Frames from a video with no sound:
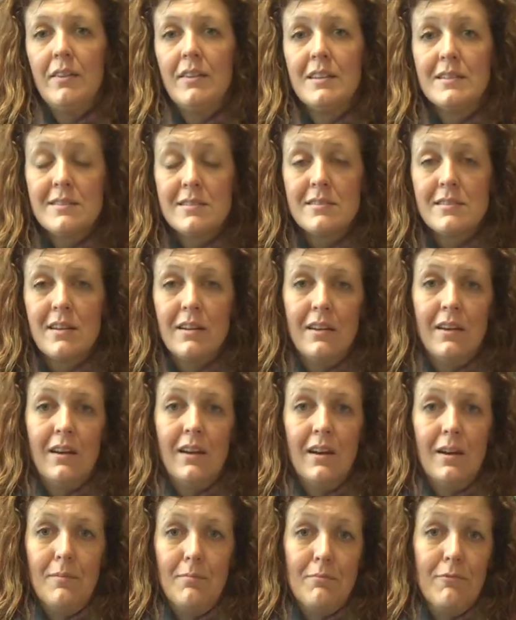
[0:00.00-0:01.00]
This
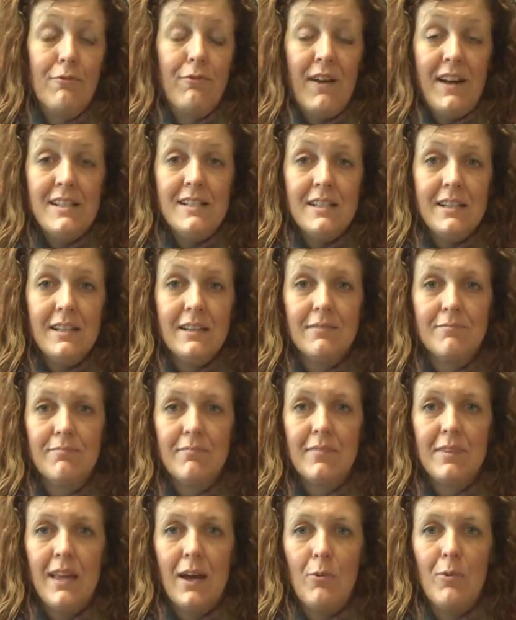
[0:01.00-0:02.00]
finding
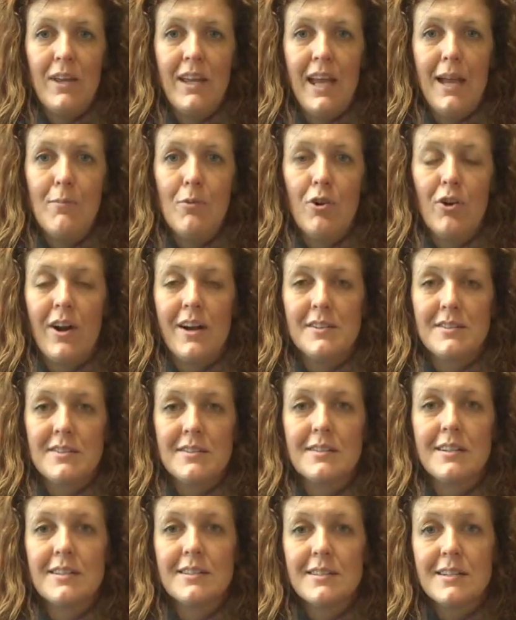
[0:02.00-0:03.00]
that we came across
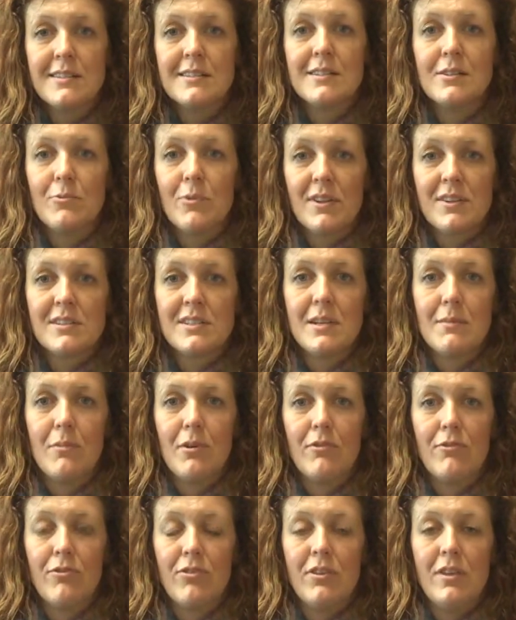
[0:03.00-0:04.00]
is consistent with some
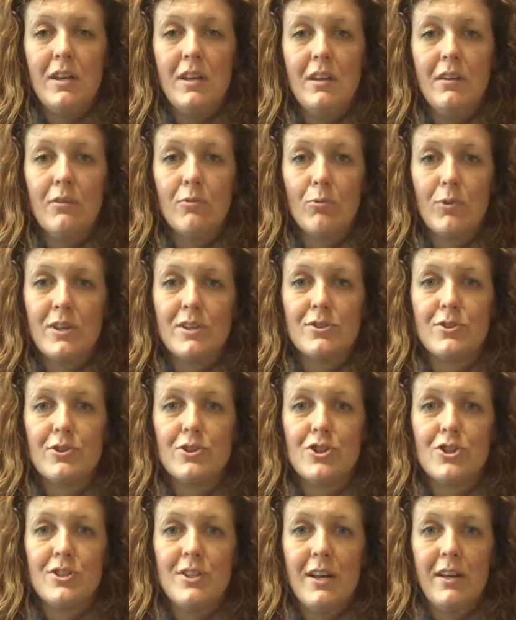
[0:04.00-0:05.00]
of the
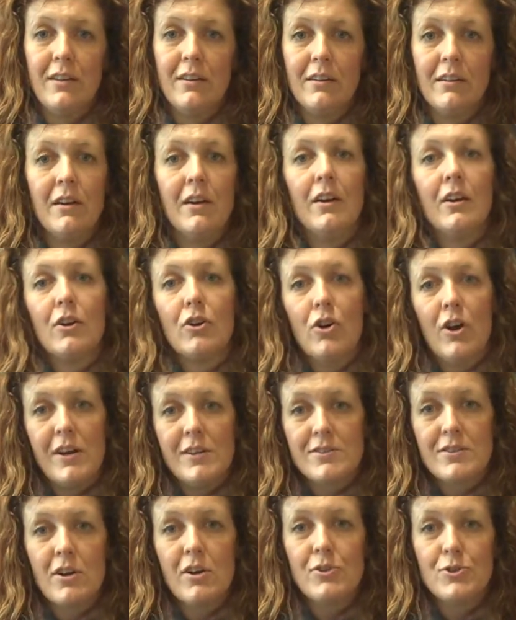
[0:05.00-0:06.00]
research done
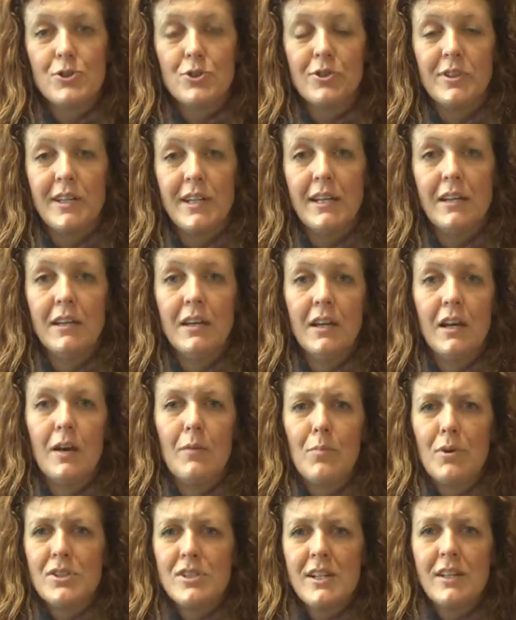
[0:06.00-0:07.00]
cross-culturally,
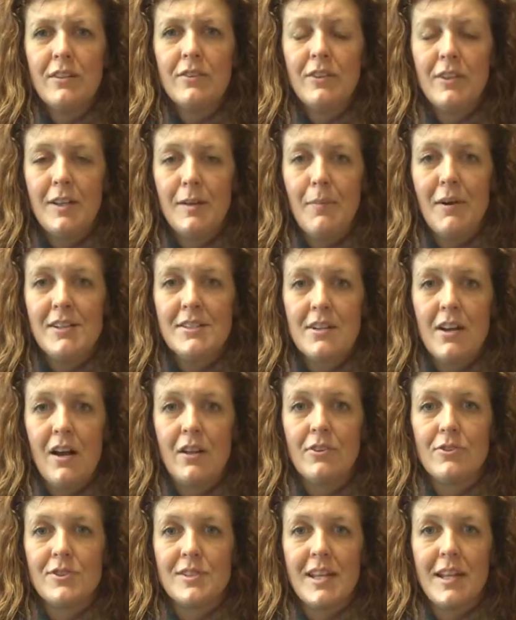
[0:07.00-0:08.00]
particularly by
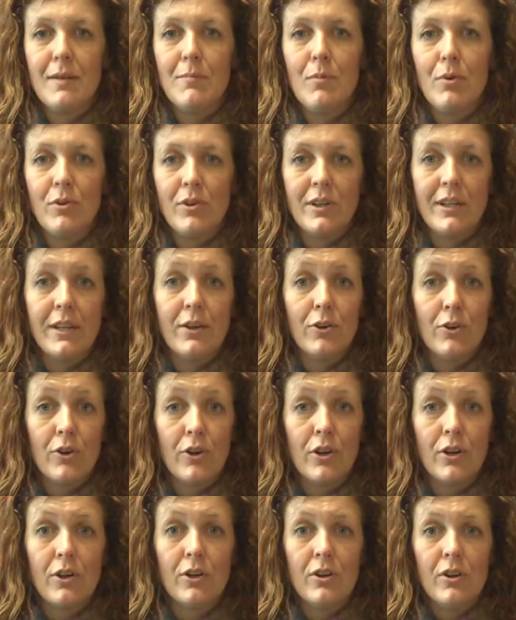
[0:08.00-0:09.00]
scholars like Mona Lena
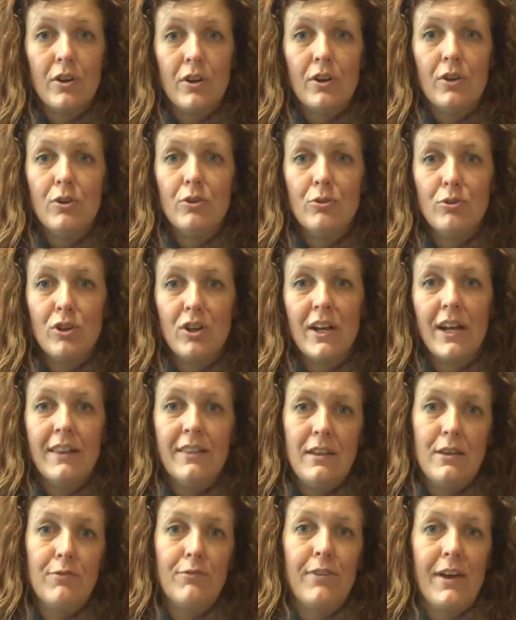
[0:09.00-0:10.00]
Crook, who look
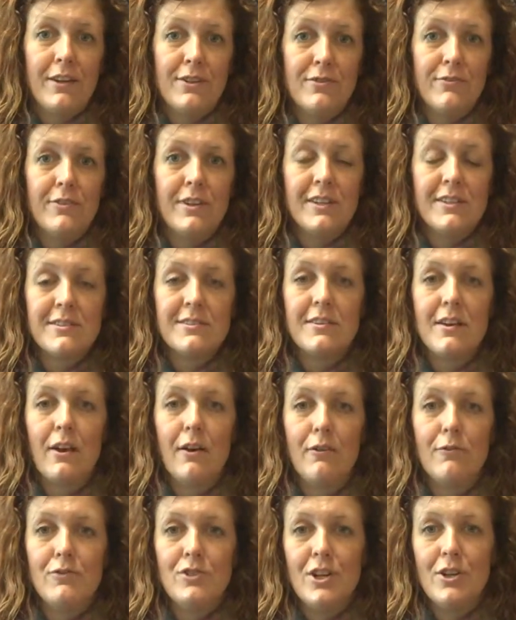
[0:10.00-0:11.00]
at the effectiveness
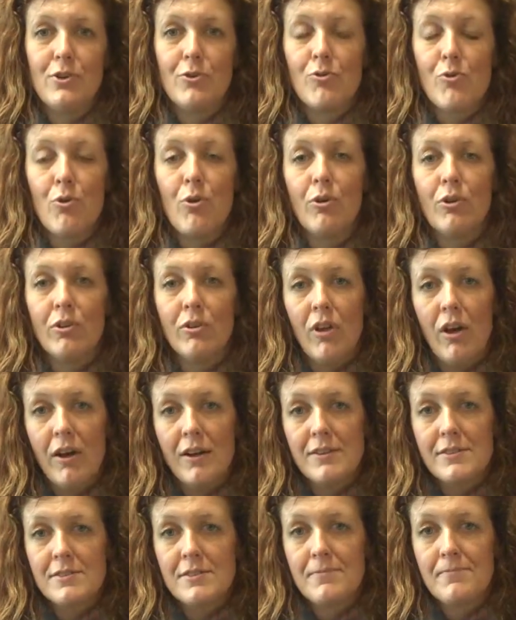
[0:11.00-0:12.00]
of gender quota
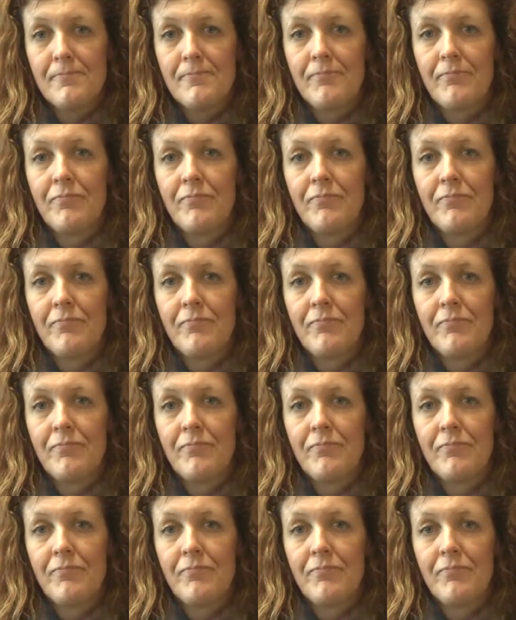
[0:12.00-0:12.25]
laws.